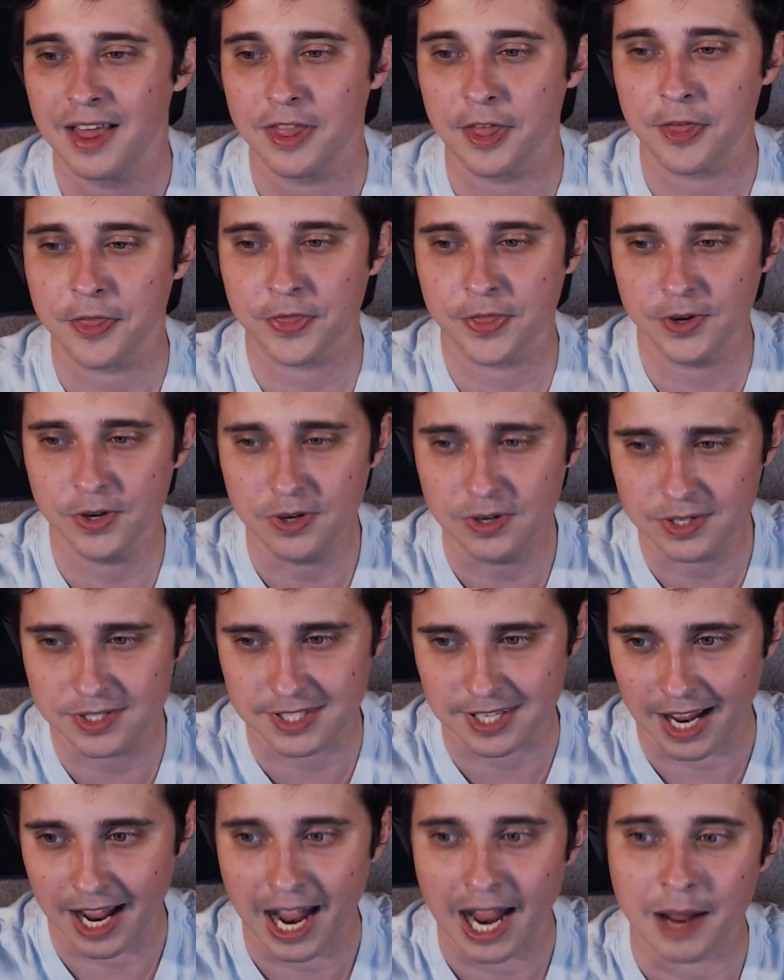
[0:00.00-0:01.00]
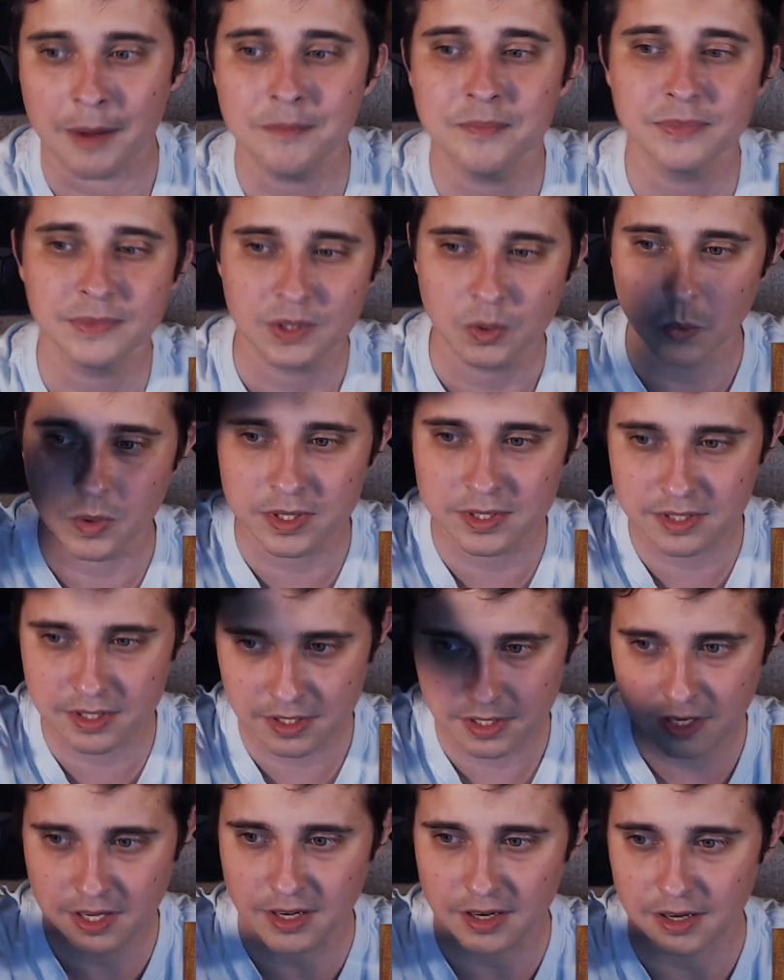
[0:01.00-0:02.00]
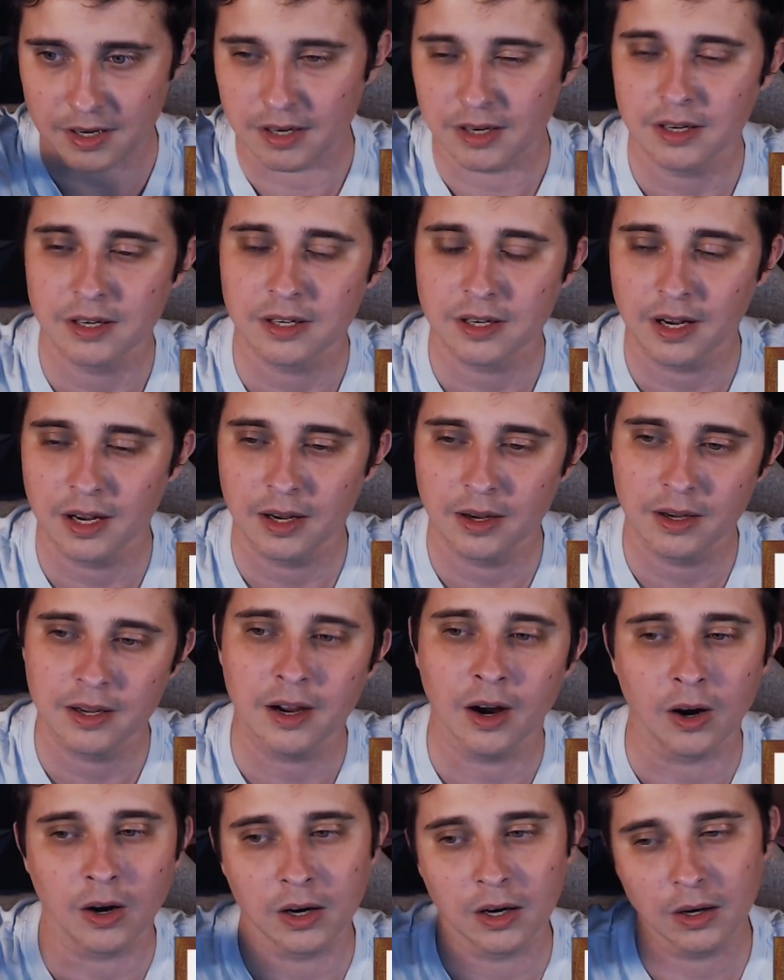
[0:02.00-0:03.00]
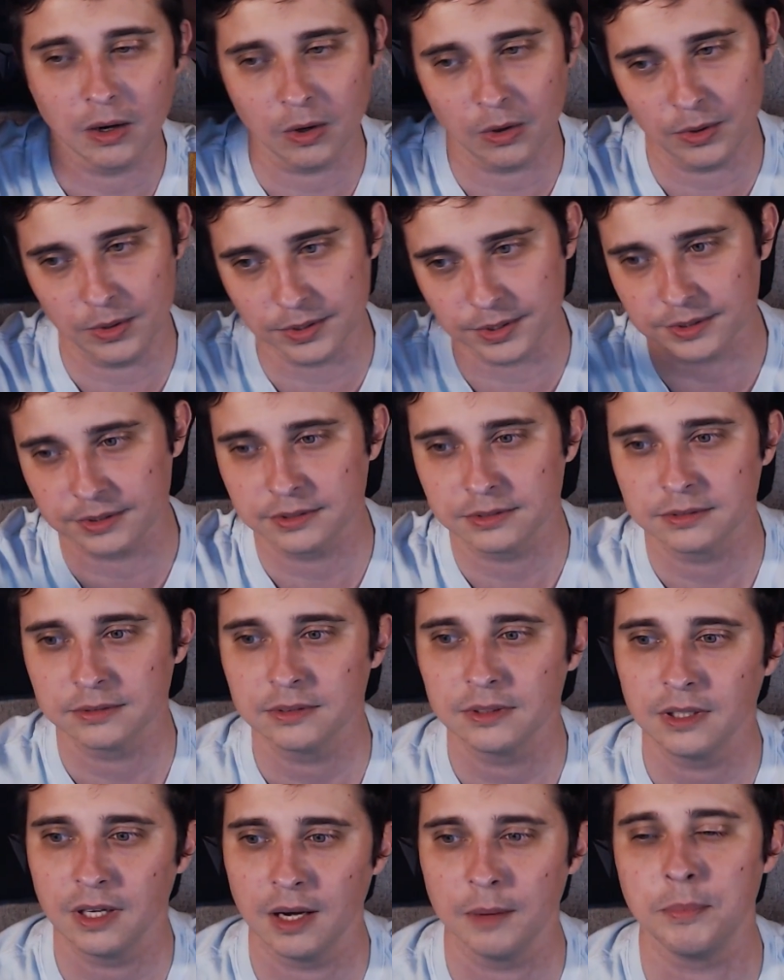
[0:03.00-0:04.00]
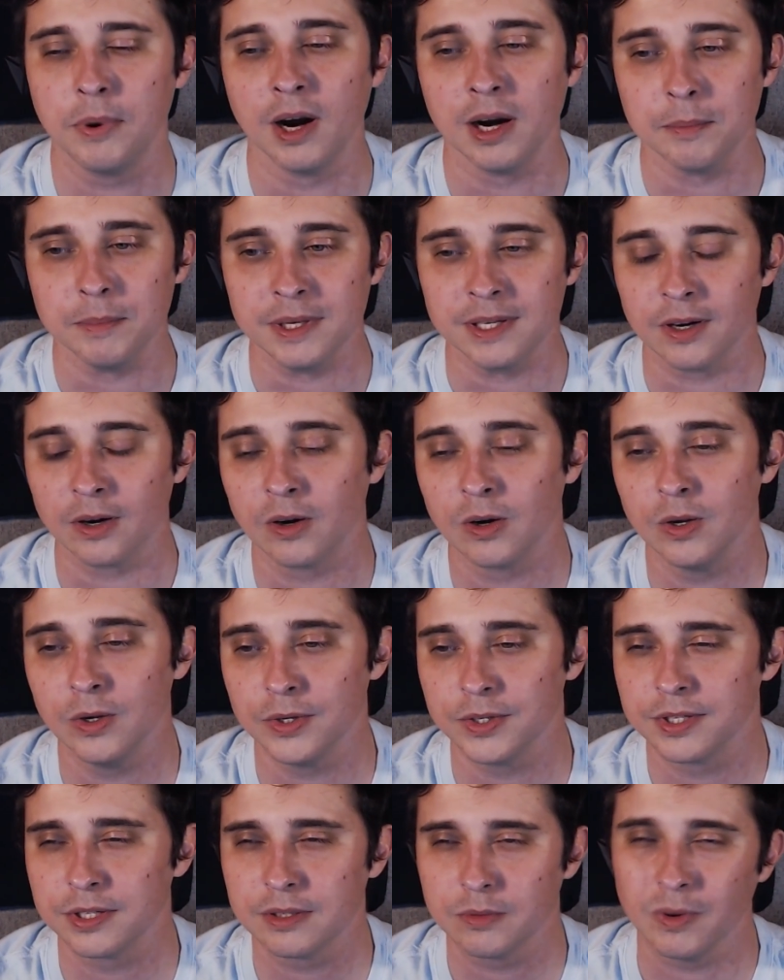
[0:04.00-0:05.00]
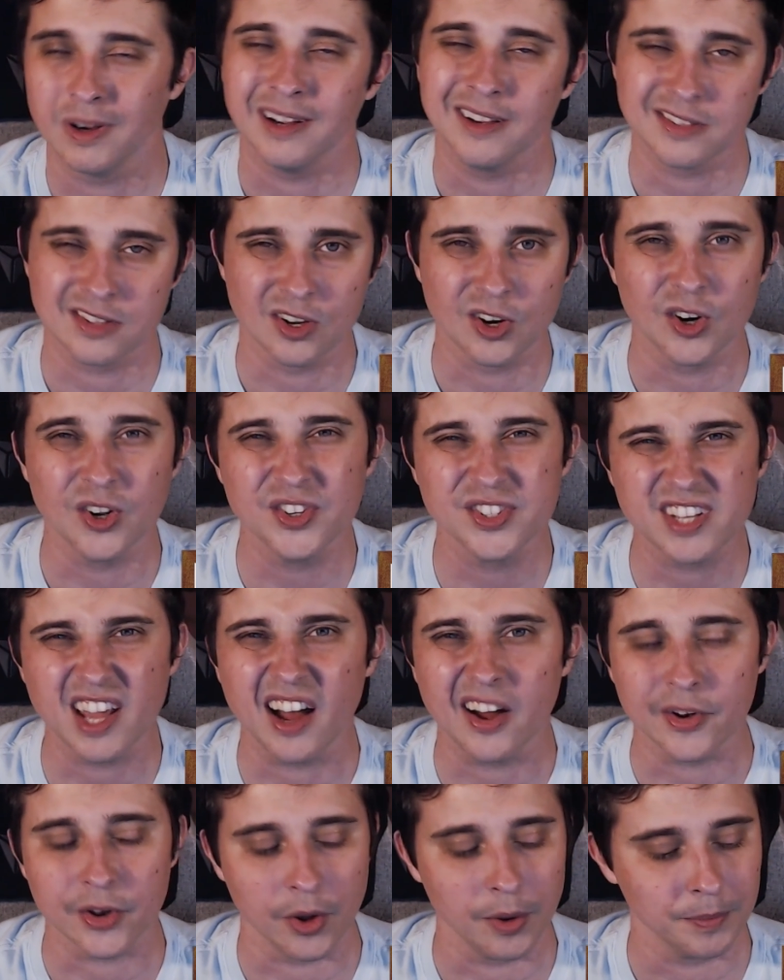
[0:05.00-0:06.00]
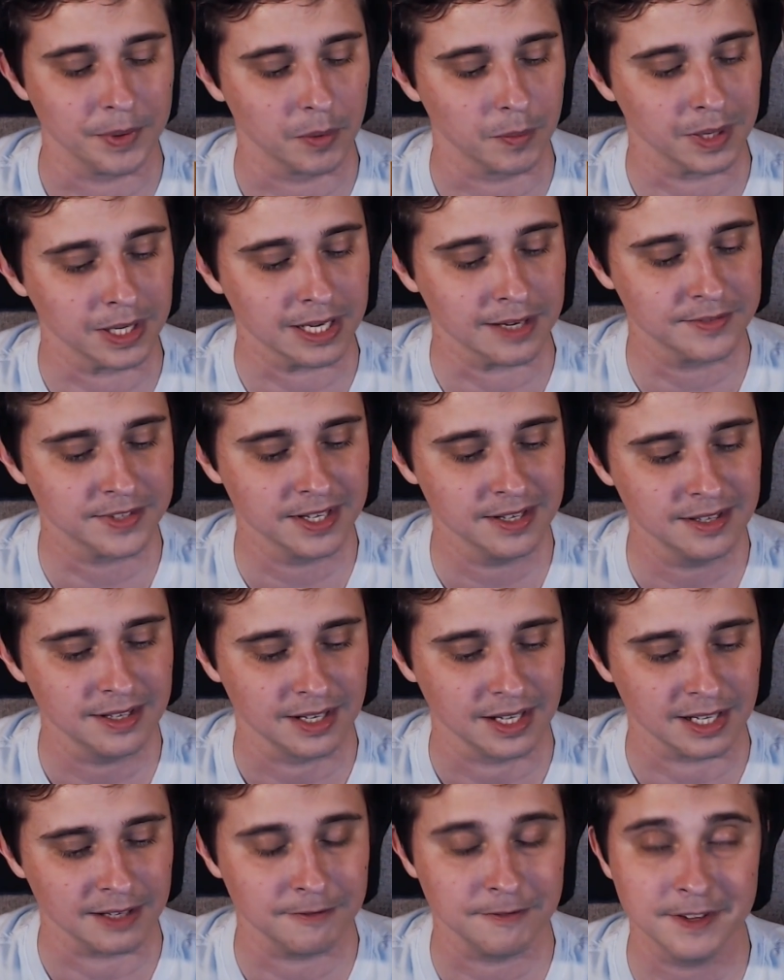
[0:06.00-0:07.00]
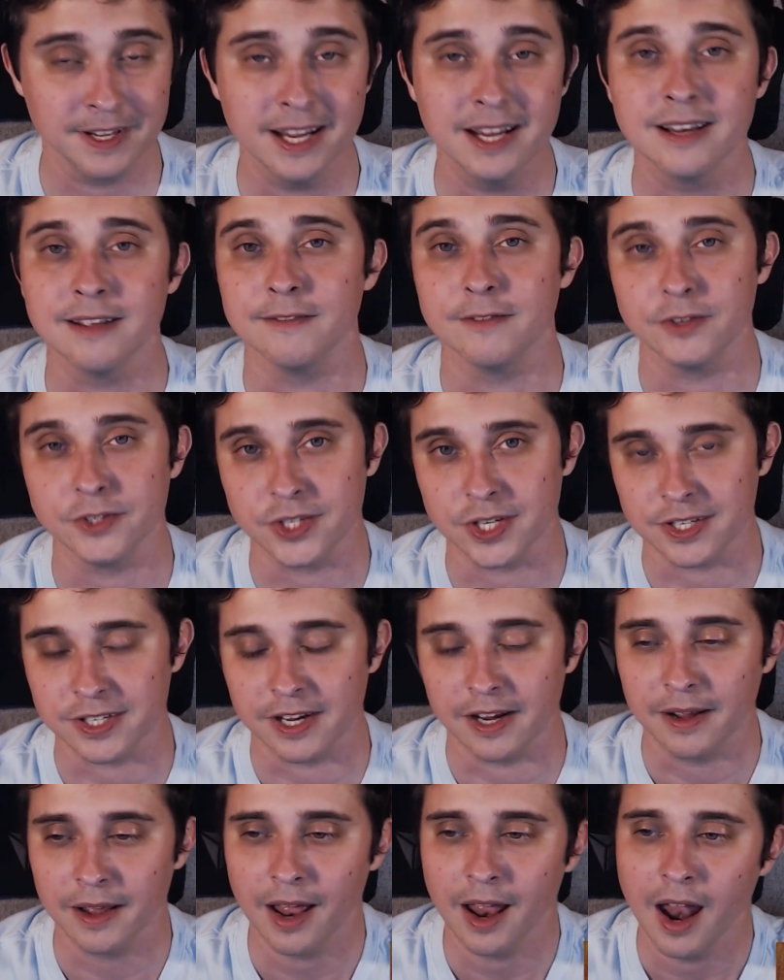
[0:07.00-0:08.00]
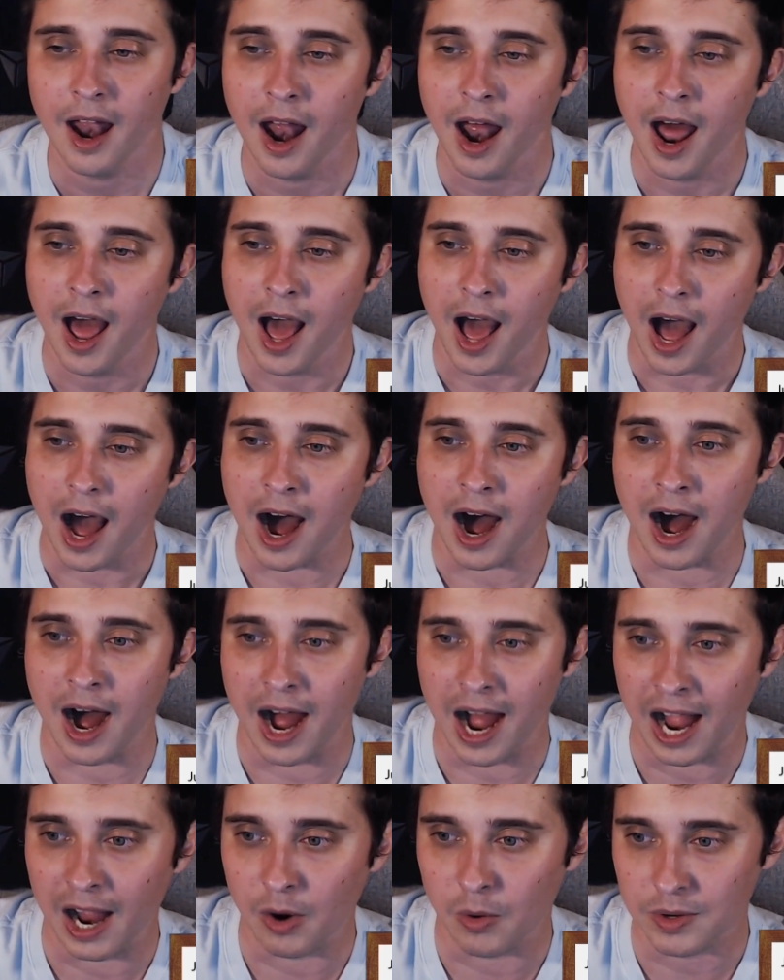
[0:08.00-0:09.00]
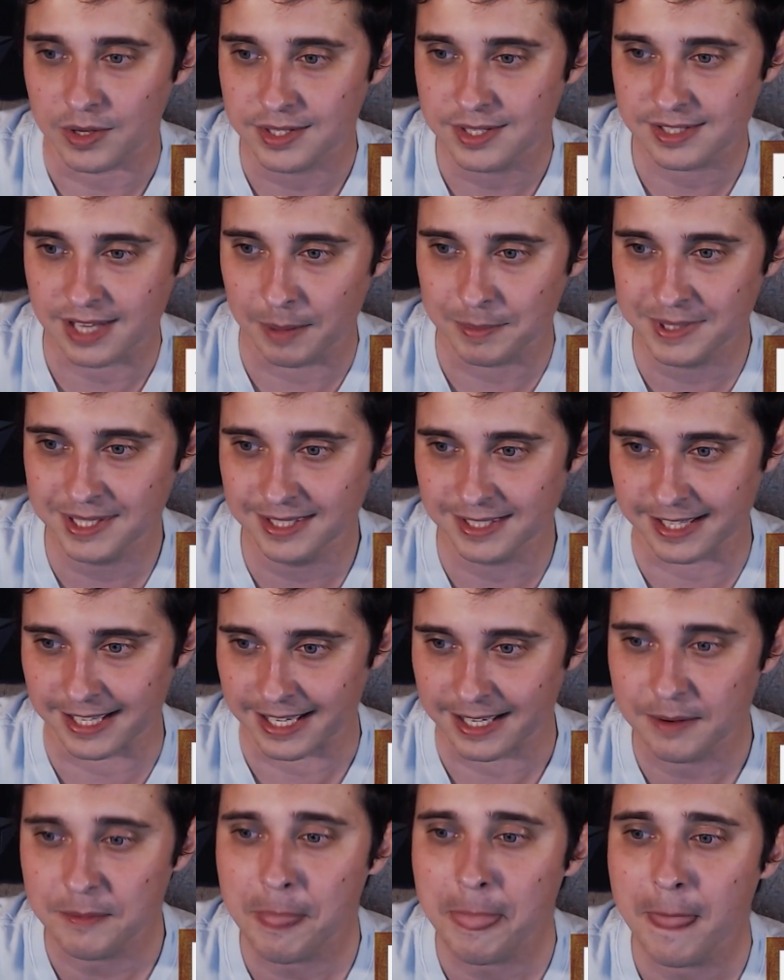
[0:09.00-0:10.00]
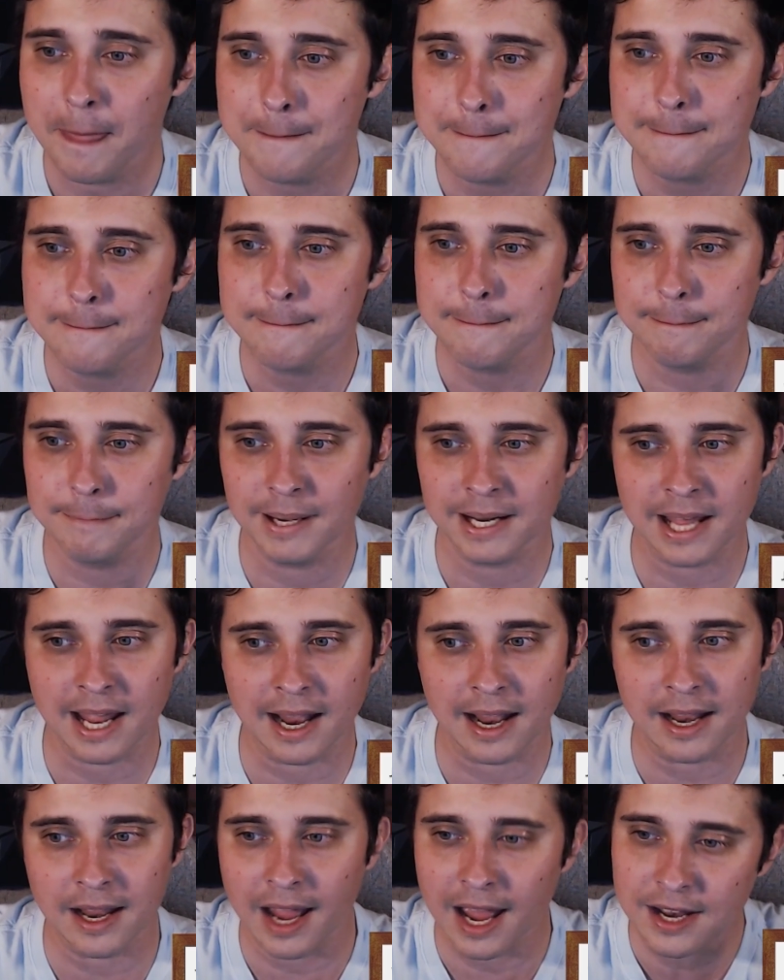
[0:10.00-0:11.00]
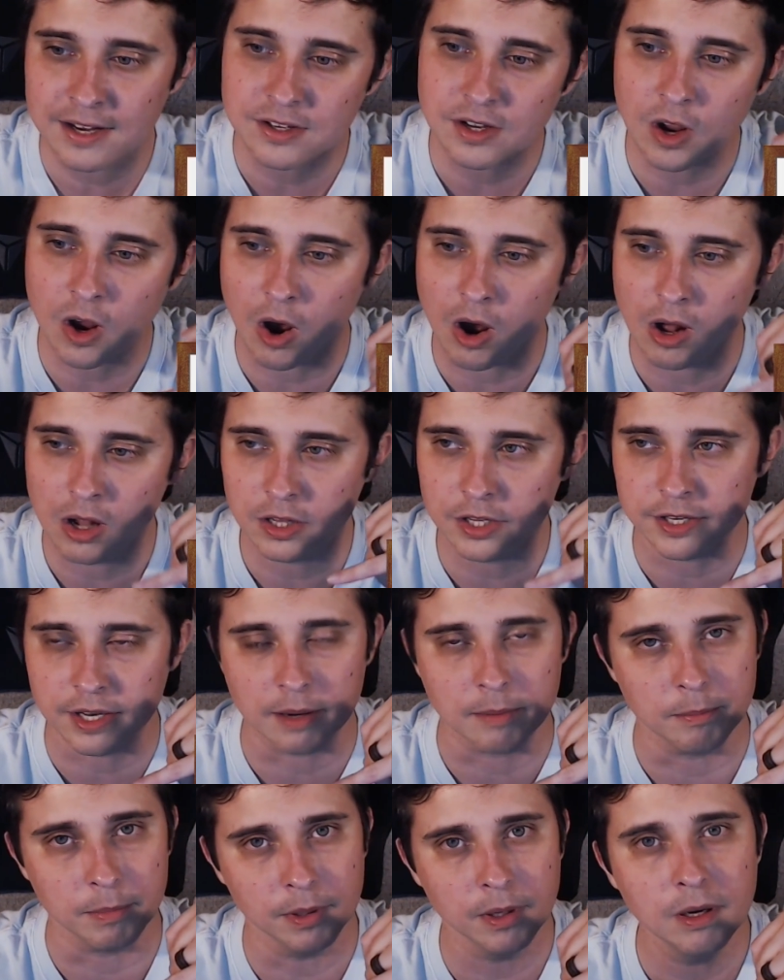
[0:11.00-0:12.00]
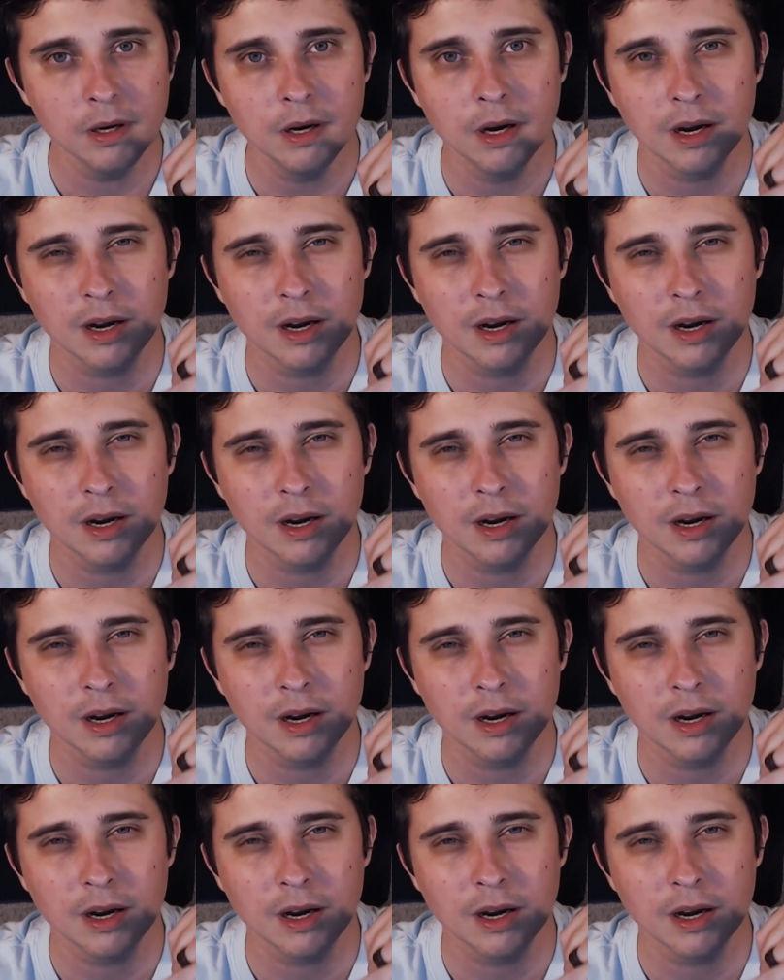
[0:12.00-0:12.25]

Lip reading: The third time was here, our old apartment, well, it was our old townhome that we lived in Vienna, Virginia. I was summoned then, but I had to call a number